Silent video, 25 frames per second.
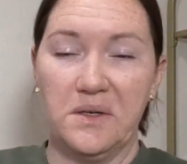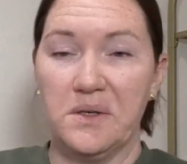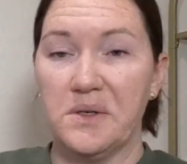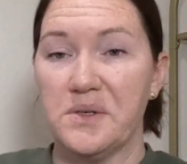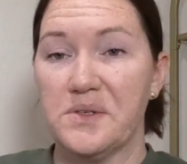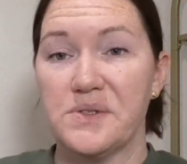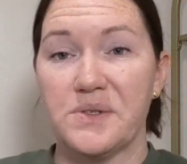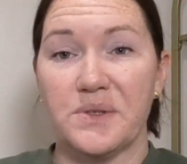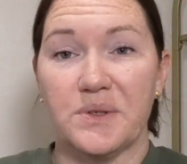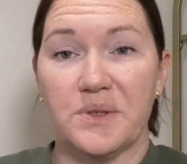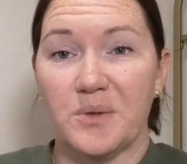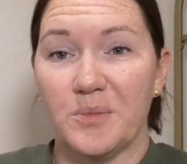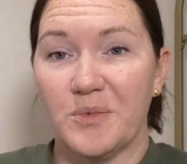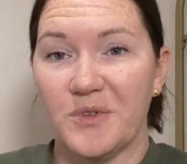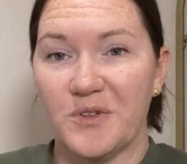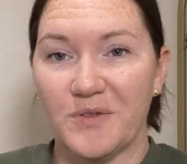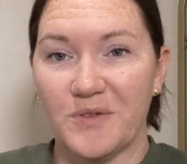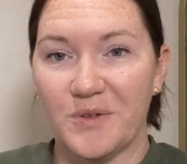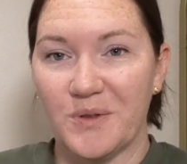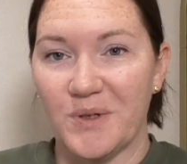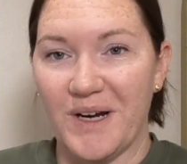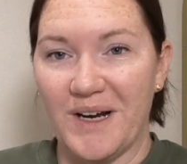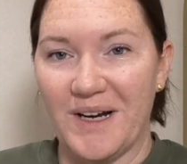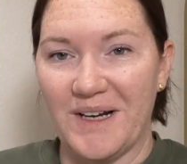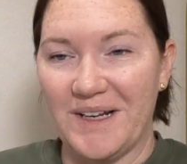It's a little bit of
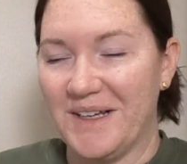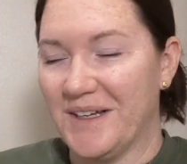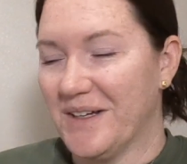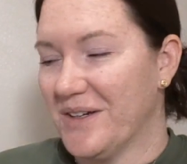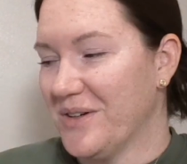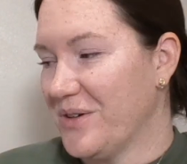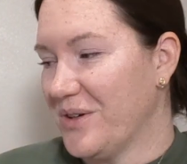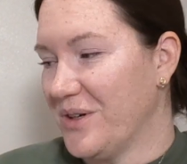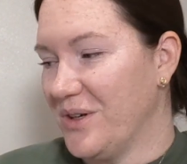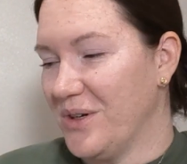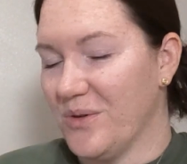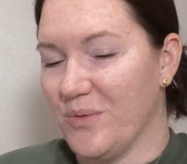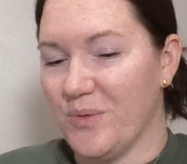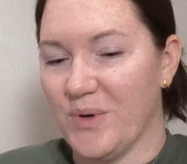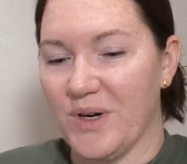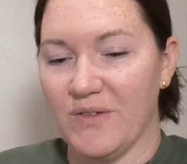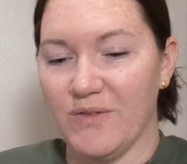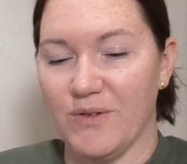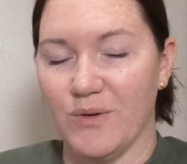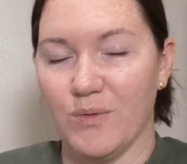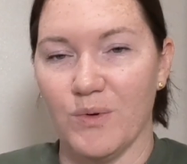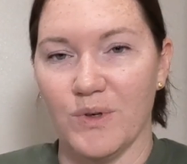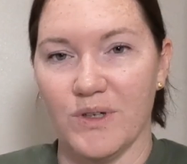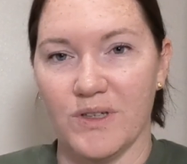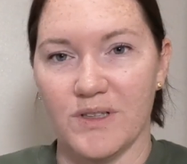variety, you know,
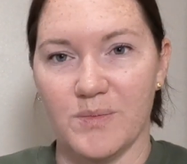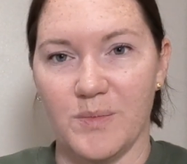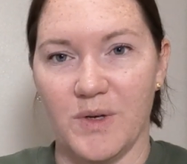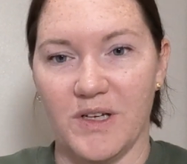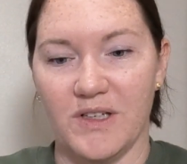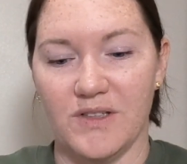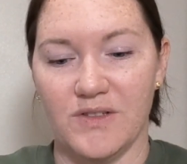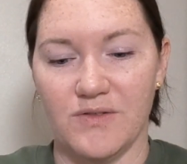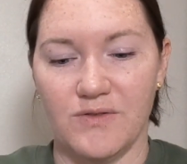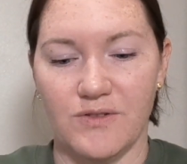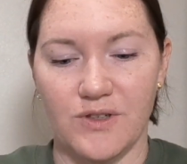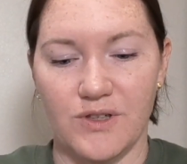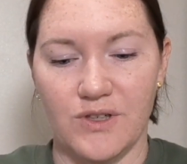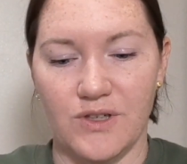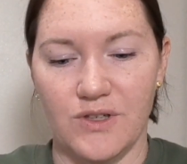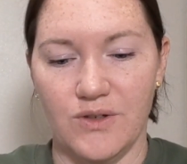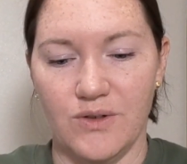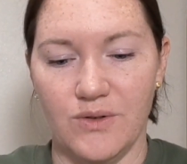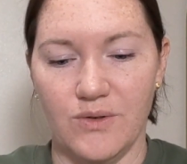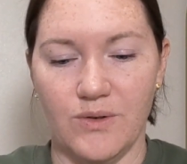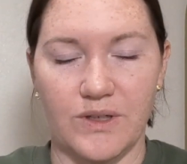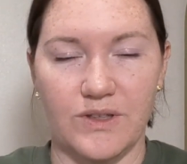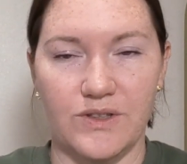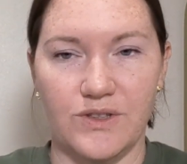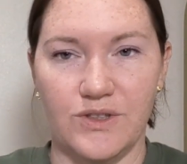whatever works best for
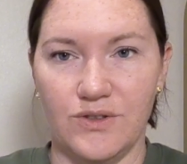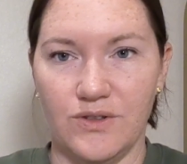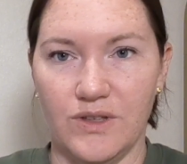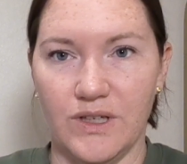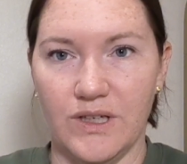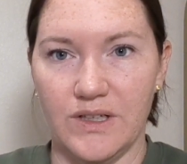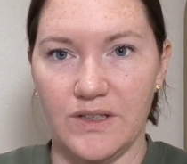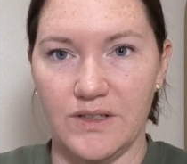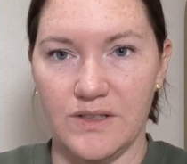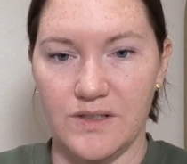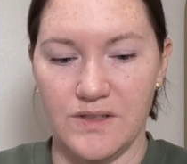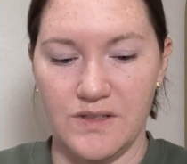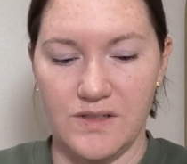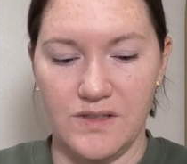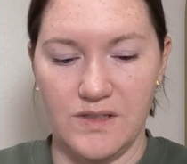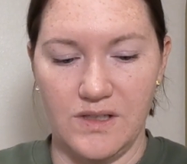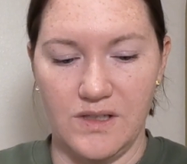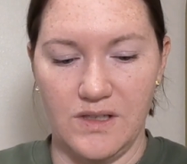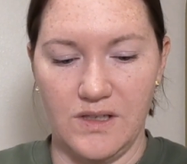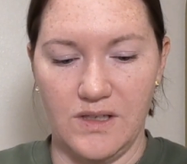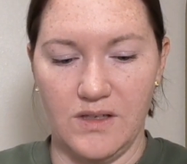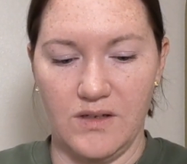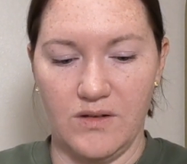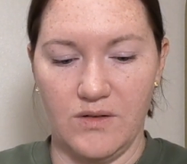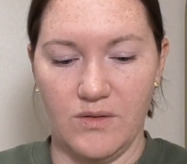you as you'd like to
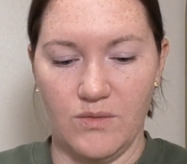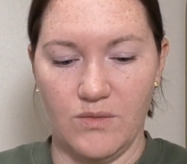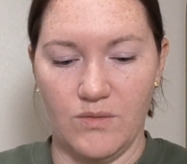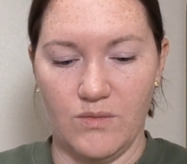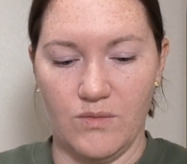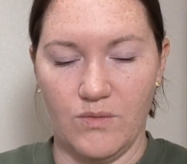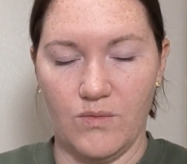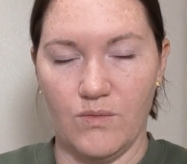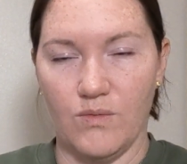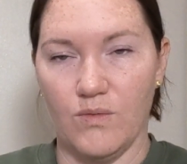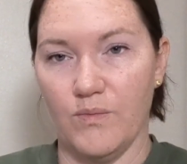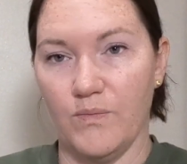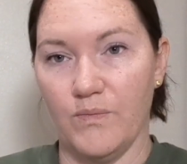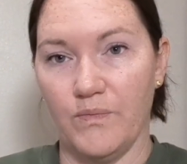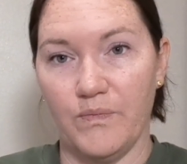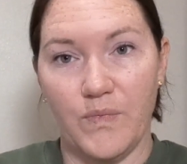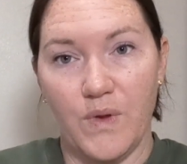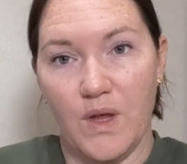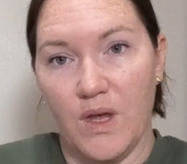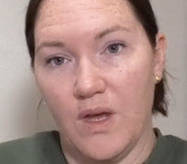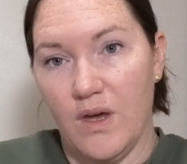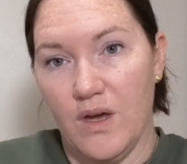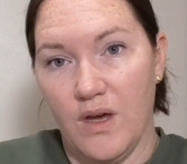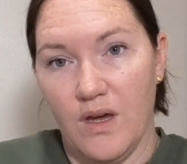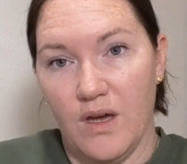see
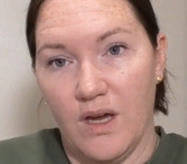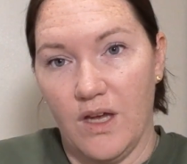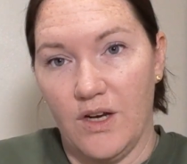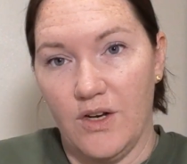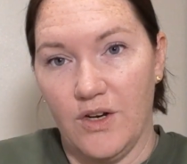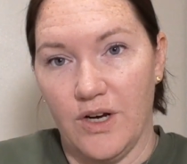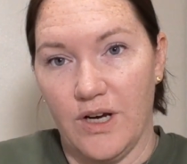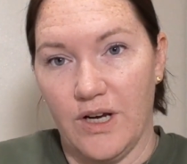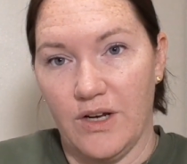in your